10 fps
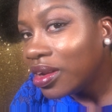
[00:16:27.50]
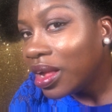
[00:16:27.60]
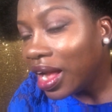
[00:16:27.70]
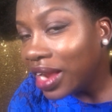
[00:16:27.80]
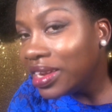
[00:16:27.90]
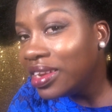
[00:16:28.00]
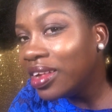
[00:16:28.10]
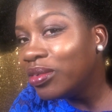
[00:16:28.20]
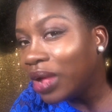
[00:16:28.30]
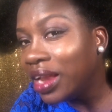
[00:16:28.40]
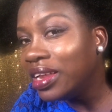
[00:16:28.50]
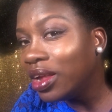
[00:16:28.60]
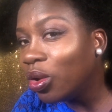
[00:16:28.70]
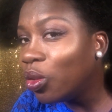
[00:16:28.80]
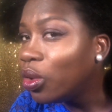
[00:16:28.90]
I need a
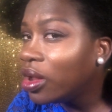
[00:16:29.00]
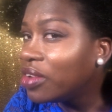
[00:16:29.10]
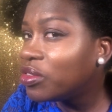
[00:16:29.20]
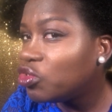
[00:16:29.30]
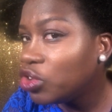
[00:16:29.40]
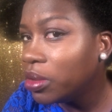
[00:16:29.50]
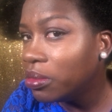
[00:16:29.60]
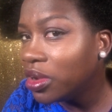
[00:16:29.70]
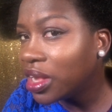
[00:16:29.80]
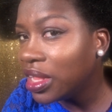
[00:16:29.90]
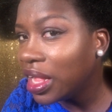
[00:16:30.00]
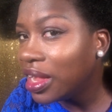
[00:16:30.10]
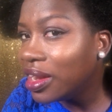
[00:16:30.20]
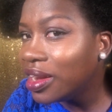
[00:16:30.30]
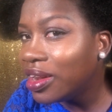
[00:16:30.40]
whole lot of trim. Look at that.
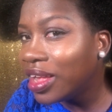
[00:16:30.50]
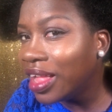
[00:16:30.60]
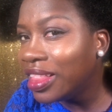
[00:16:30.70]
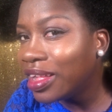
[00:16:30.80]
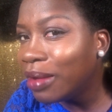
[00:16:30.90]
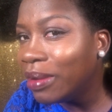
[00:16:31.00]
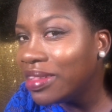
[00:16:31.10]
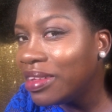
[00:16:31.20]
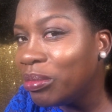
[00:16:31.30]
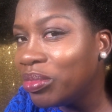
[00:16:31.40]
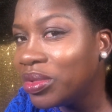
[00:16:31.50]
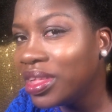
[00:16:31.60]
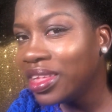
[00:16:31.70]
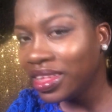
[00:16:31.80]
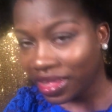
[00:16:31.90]
Look at my teeth.
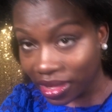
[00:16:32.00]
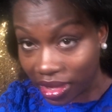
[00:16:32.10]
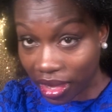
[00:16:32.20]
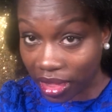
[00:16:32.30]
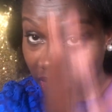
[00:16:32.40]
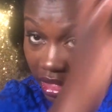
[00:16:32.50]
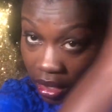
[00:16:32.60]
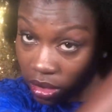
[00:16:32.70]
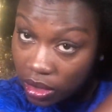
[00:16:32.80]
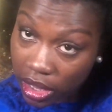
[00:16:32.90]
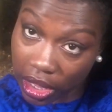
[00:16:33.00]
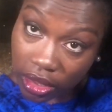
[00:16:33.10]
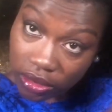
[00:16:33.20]
And then look at